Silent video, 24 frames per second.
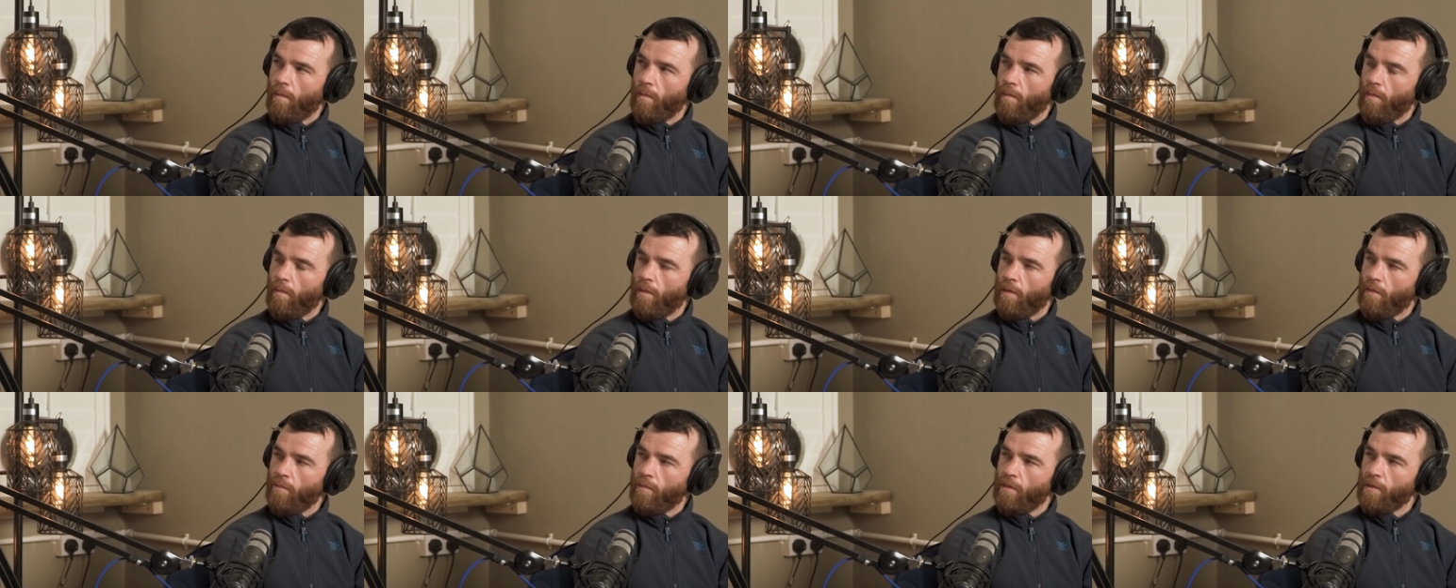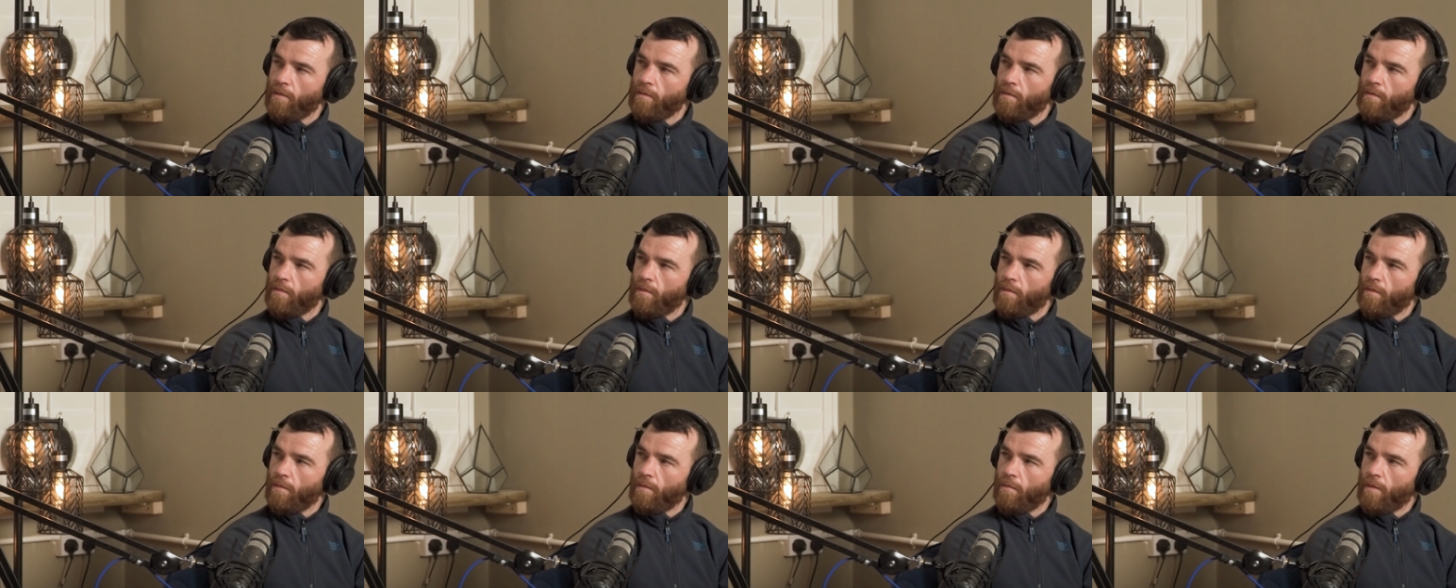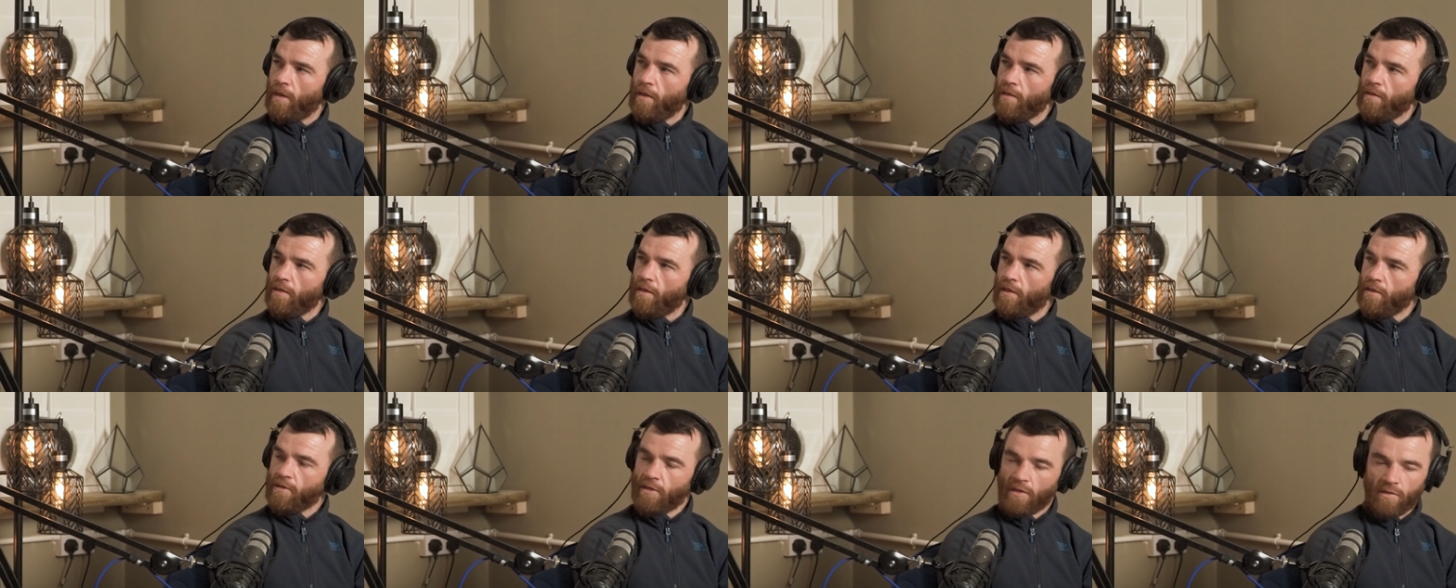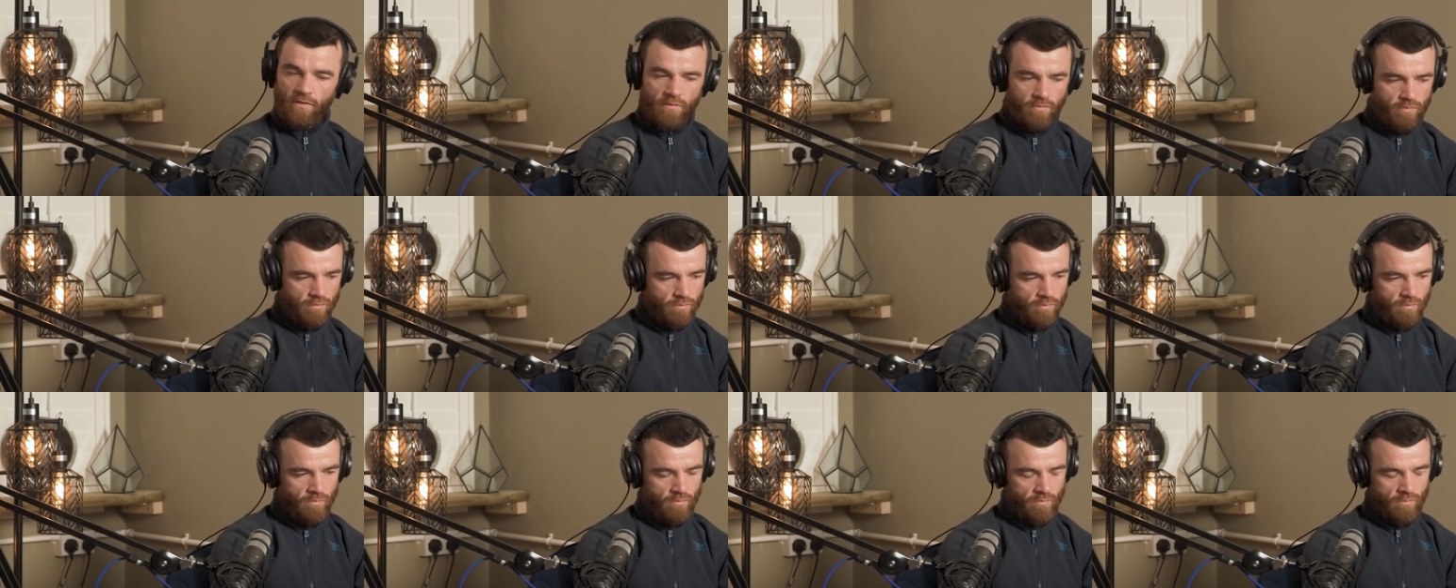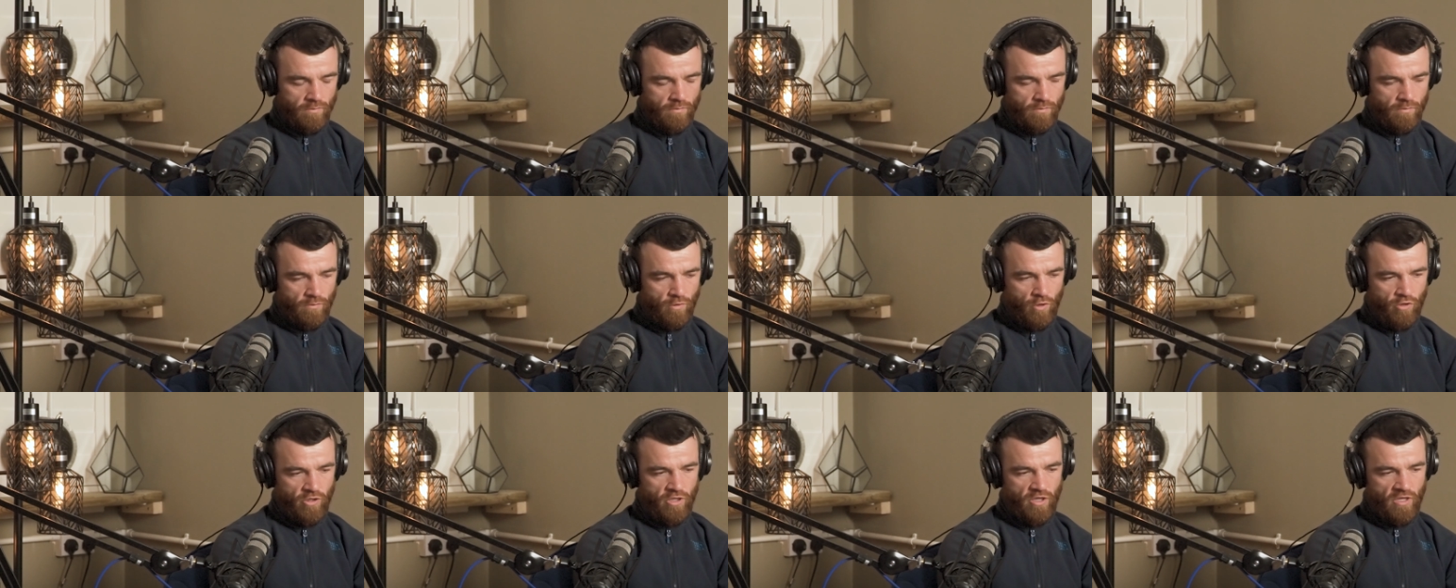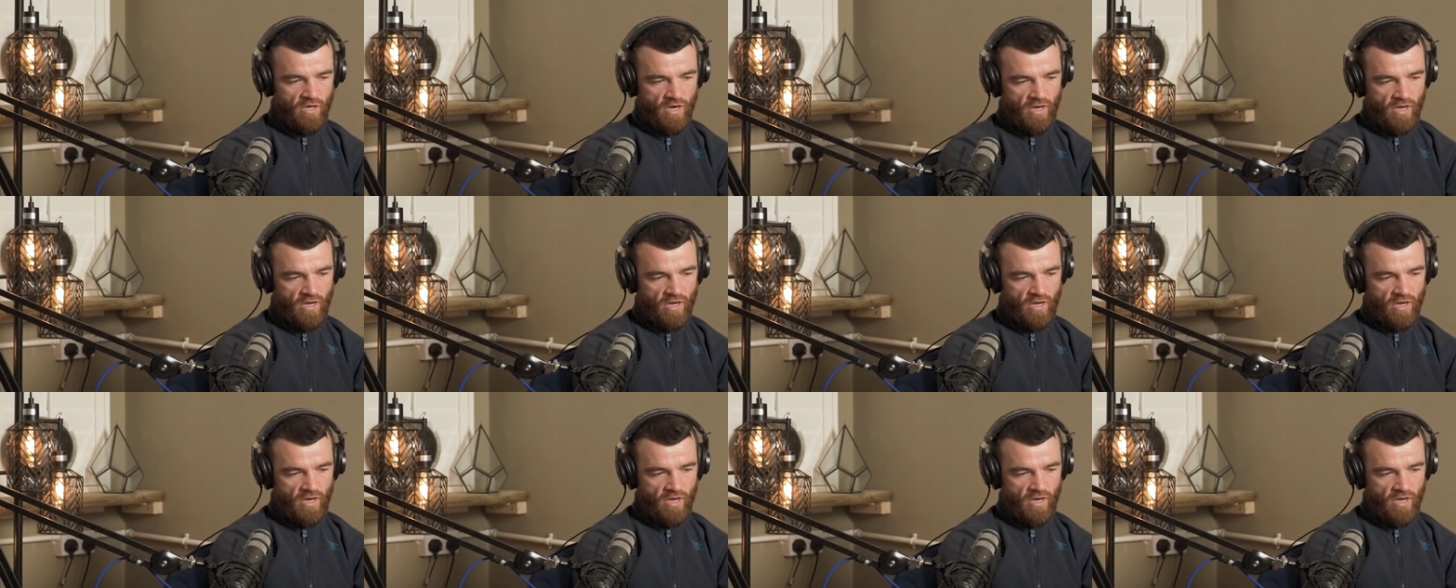Oh, I mean, go ahead. I said, "Look at the